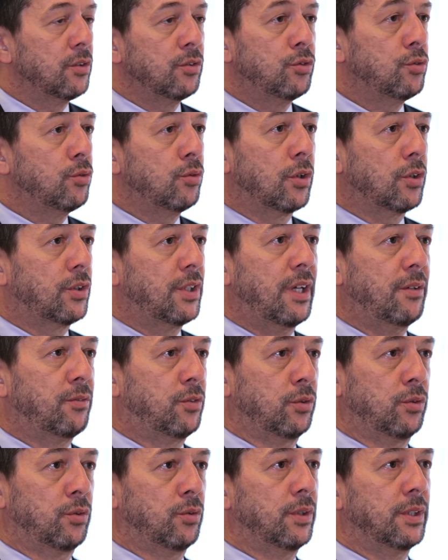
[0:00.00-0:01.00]
do not have
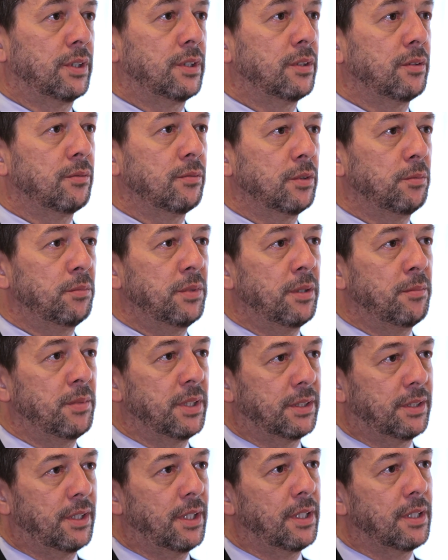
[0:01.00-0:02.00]
to do it, would be a
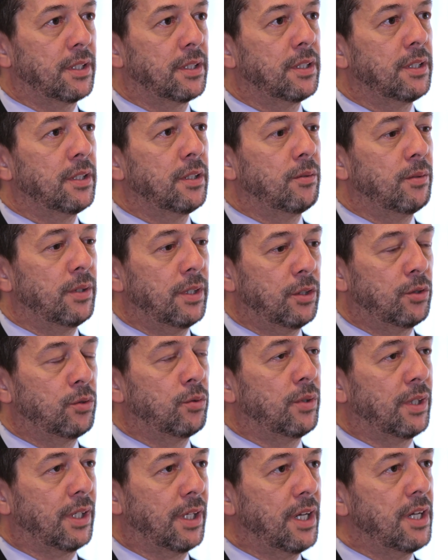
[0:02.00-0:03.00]
mistake. We need
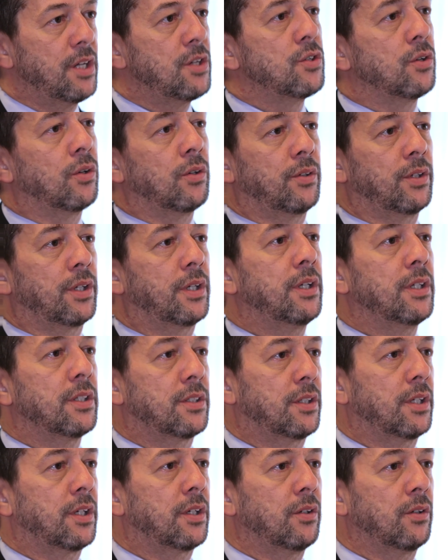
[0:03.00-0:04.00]
to engage all the key
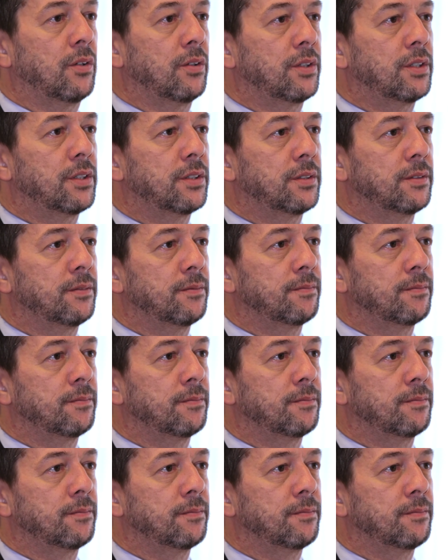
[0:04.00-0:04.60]
stakeholders.